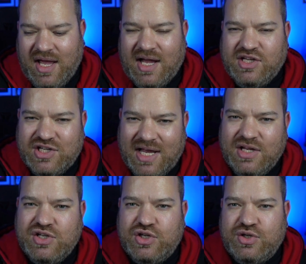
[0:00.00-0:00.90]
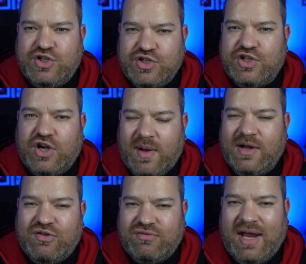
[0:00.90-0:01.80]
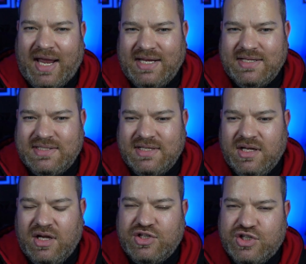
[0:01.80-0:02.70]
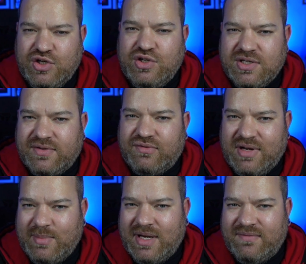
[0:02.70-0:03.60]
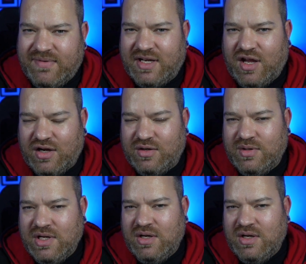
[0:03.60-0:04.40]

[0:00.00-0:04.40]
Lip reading: I challenge you just to go and create a 2 to 3 minute video